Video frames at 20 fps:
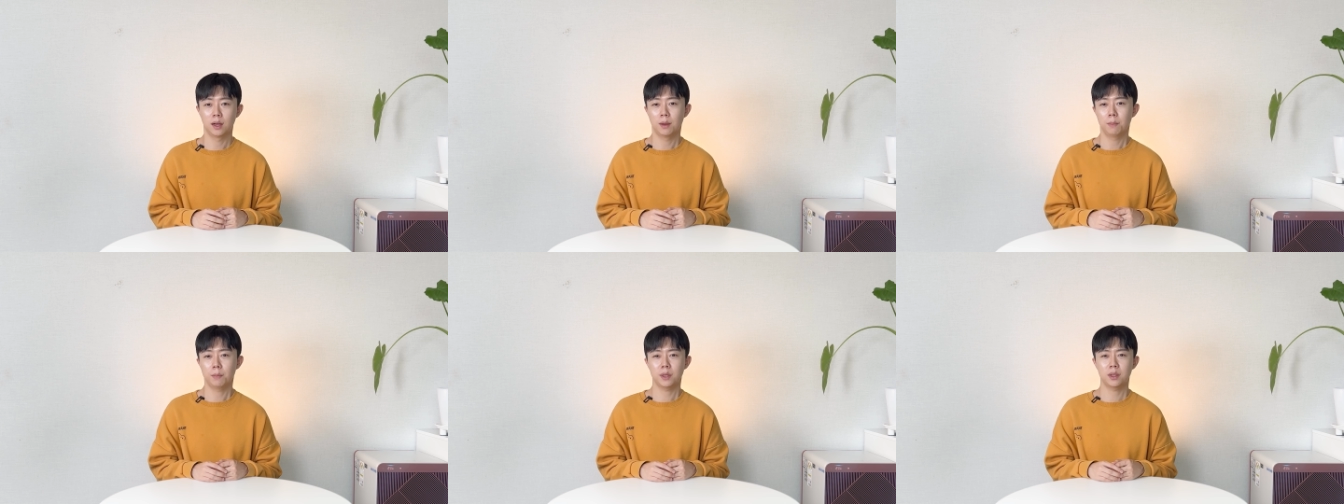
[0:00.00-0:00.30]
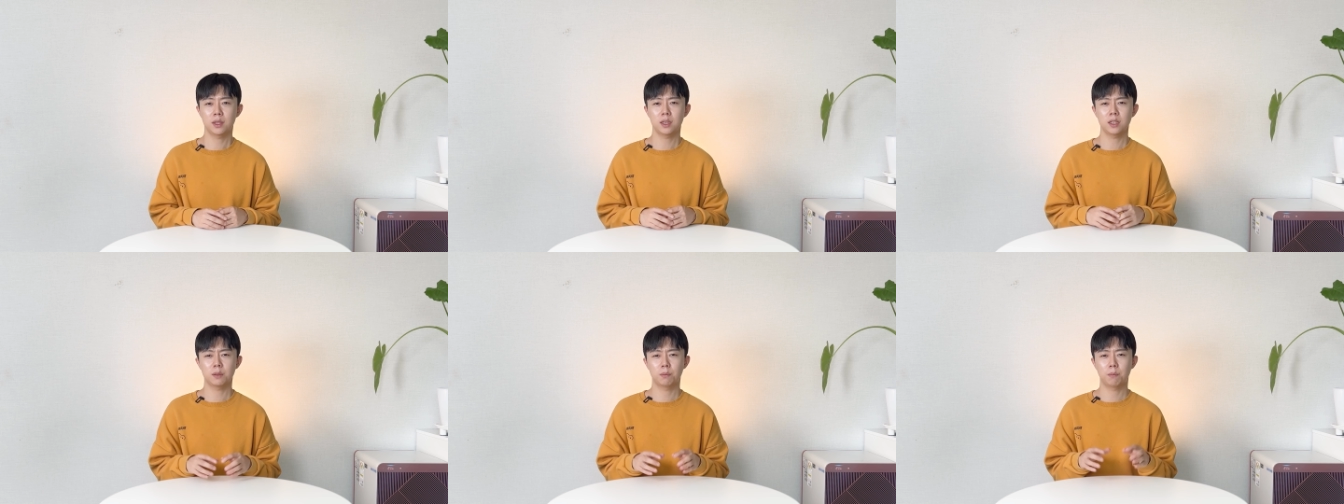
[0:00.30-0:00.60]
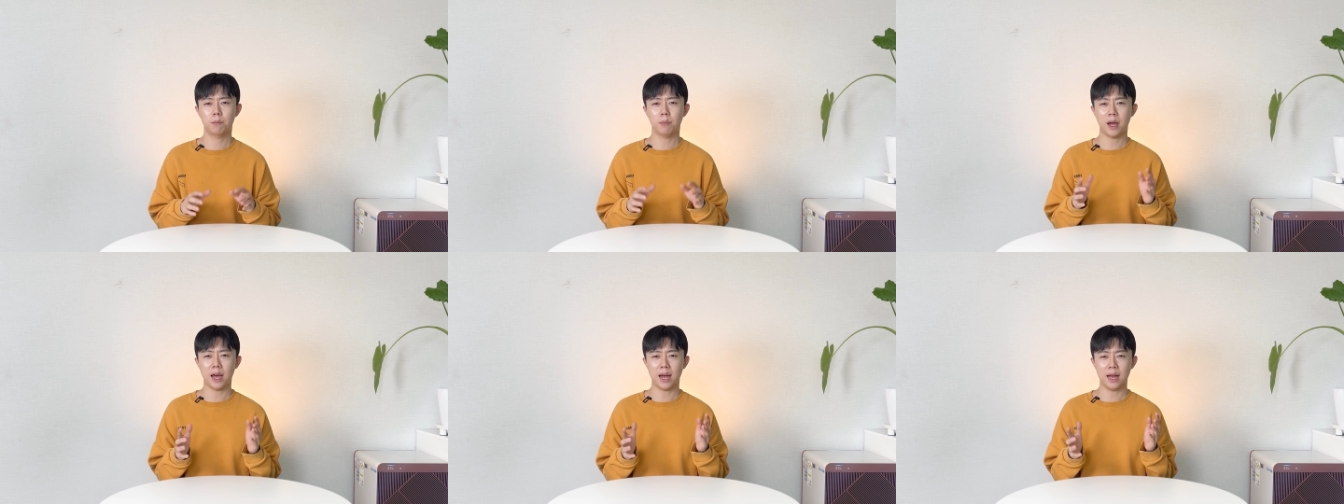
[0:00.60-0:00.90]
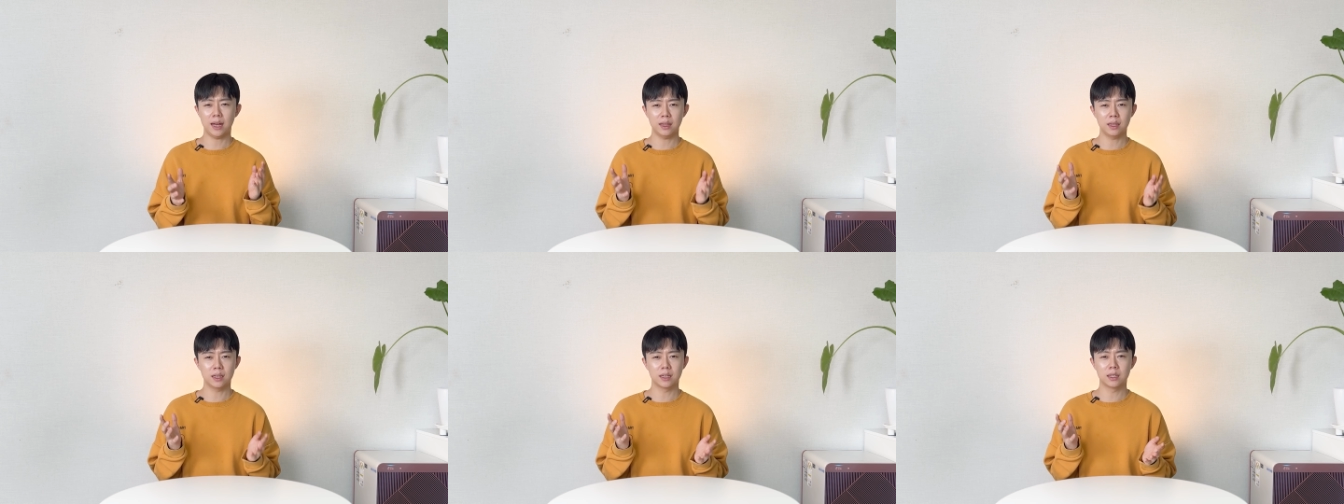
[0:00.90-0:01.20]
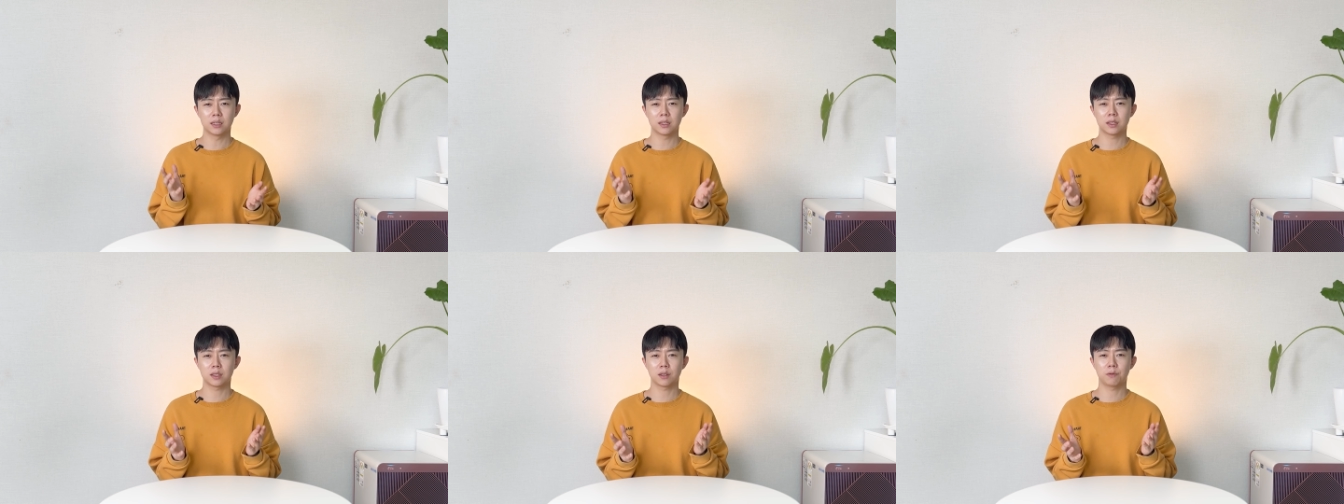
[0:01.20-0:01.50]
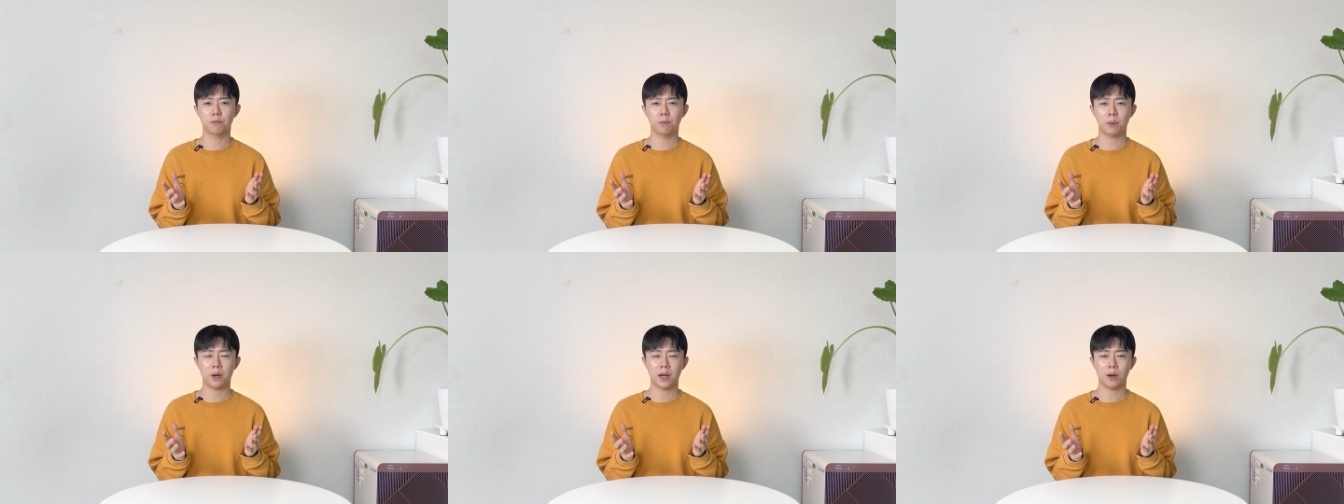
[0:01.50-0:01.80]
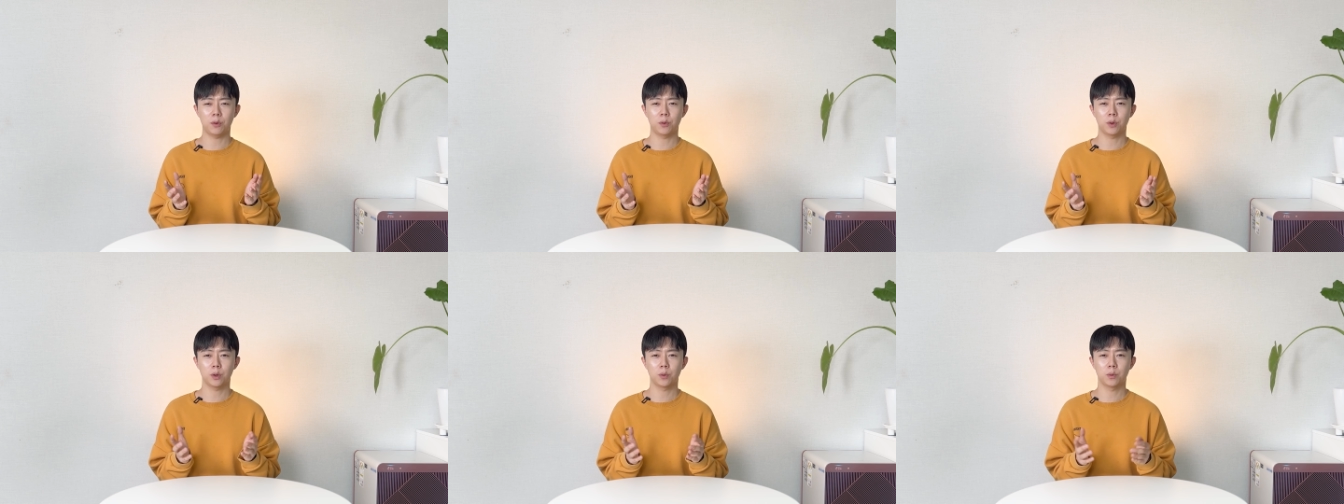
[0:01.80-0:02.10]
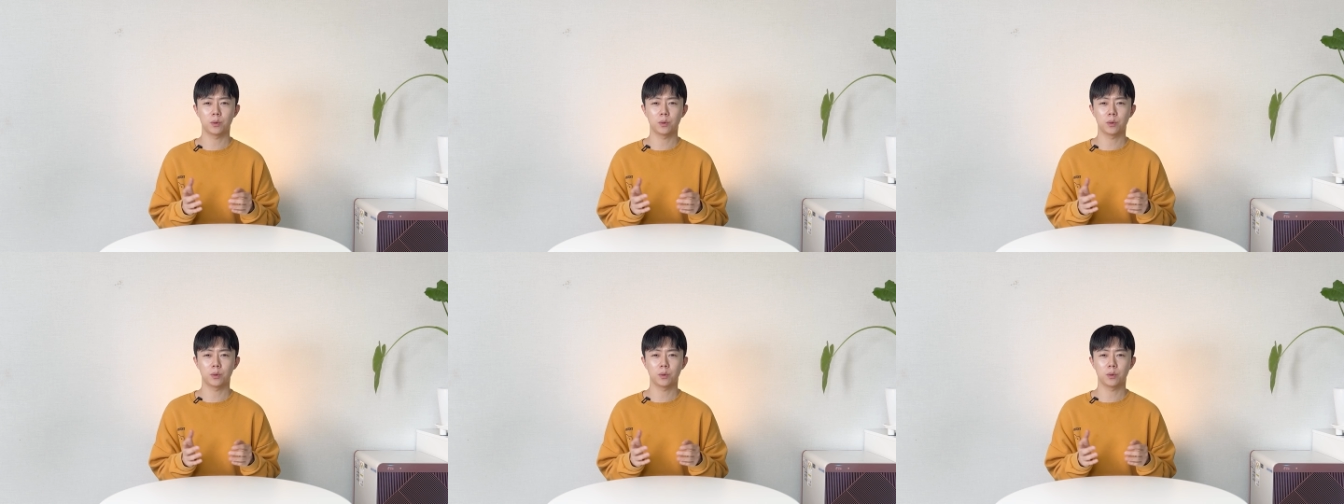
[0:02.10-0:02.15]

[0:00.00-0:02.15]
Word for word: But this balance of power